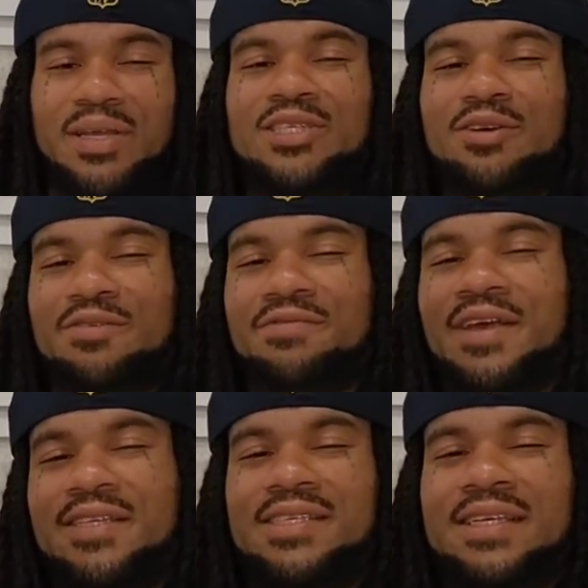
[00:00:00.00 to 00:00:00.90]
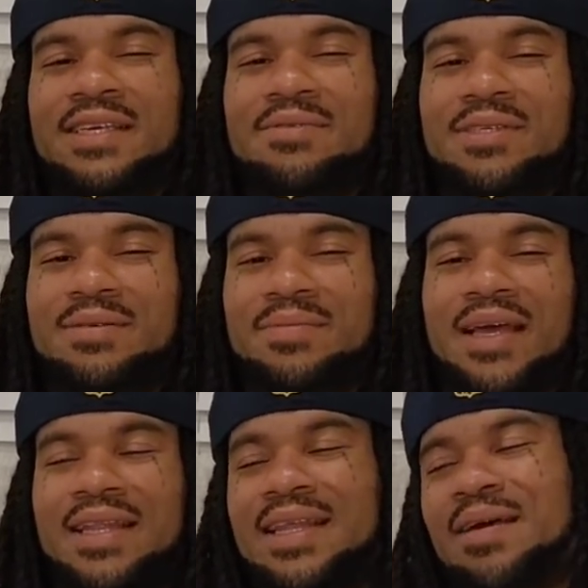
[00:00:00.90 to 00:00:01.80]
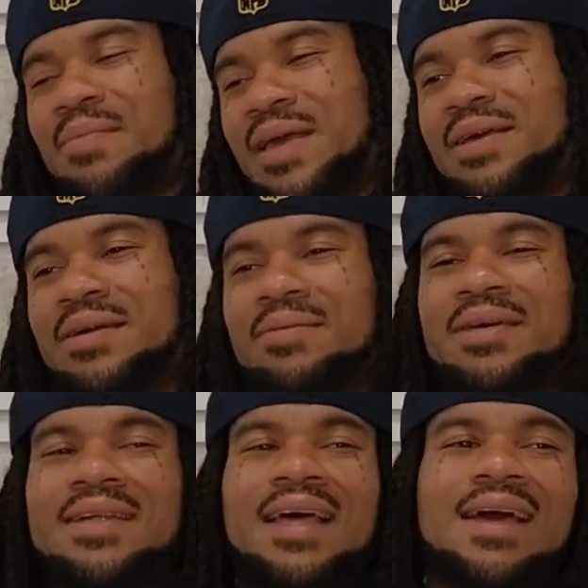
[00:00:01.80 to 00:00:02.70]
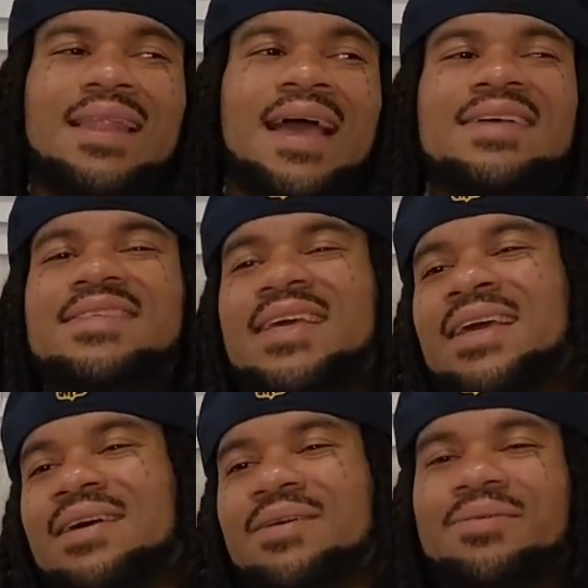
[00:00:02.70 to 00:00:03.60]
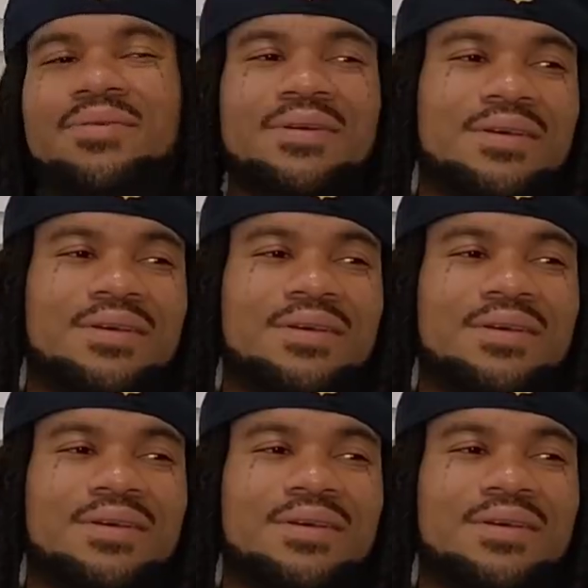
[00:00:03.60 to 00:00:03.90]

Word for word: get your face in with some goddamn makeup looking like a light skinned hoe,